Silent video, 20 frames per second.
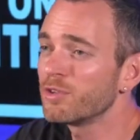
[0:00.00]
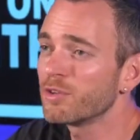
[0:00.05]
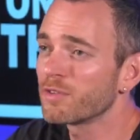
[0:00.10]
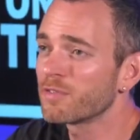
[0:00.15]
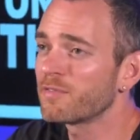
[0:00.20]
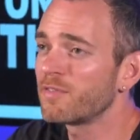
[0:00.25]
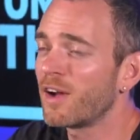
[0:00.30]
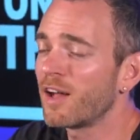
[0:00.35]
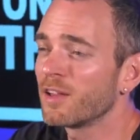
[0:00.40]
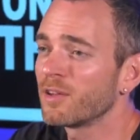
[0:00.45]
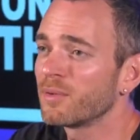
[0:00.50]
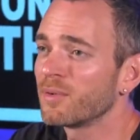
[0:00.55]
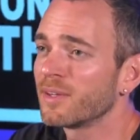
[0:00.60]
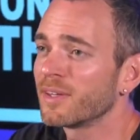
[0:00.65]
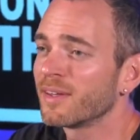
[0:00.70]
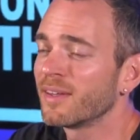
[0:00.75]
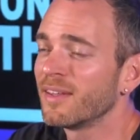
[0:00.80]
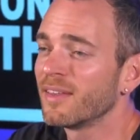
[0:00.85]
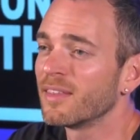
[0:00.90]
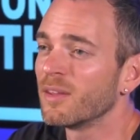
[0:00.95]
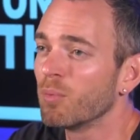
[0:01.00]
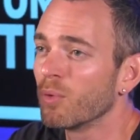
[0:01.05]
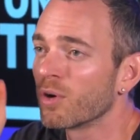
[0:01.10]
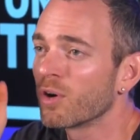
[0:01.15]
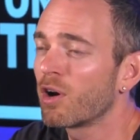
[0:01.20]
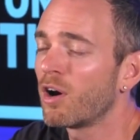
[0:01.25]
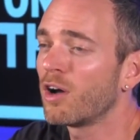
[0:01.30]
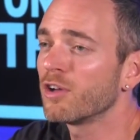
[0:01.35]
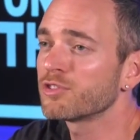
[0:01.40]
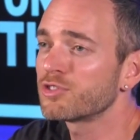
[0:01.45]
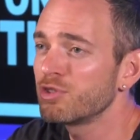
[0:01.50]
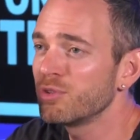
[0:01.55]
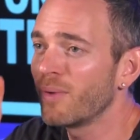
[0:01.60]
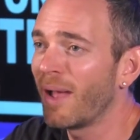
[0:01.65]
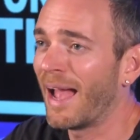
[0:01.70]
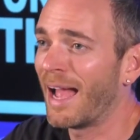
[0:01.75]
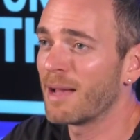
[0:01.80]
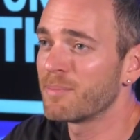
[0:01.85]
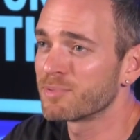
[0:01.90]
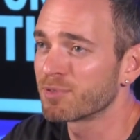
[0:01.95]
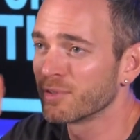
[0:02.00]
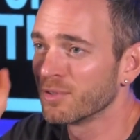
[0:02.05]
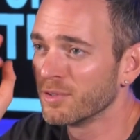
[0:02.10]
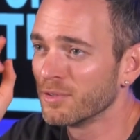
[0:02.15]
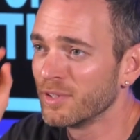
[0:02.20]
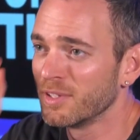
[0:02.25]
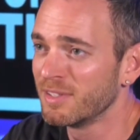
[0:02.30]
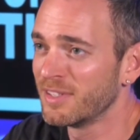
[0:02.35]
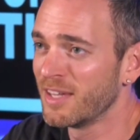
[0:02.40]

your following that will cost you absolutely